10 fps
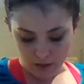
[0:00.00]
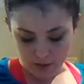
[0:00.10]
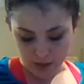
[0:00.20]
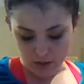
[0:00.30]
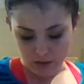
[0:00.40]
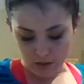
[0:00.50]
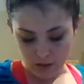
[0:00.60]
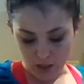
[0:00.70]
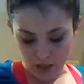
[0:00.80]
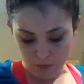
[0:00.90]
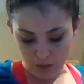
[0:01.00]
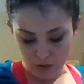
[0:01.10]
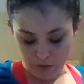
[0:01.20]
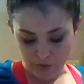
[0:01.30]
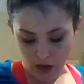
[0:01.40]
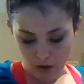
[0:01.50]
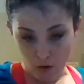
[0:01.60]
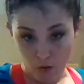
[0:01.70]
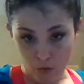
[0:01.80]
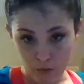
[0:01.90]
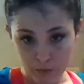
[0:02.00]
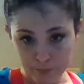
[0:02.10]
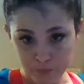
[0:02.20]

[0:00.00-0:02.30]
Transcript: sensor in the middle of that hole.